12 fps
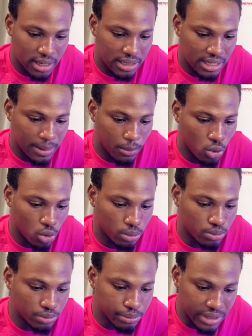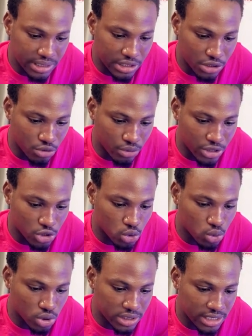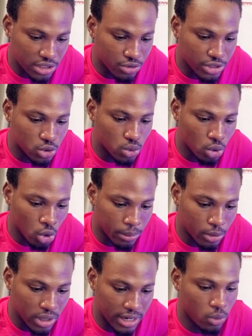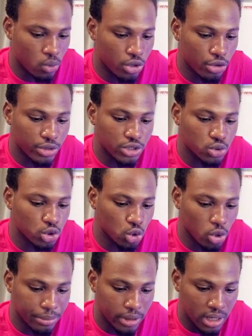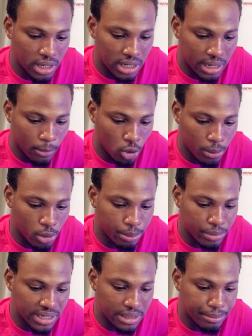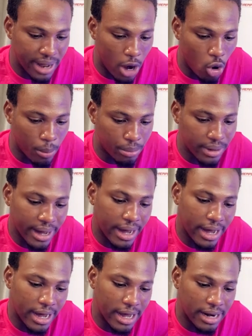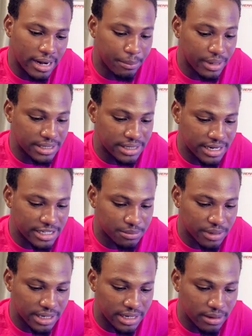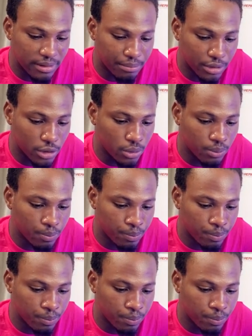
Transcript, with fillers: then I'm gonna make the grid to set the grid to none because I don't want grid to show up I'm gonna make the bar up uh, let me let's make it a blue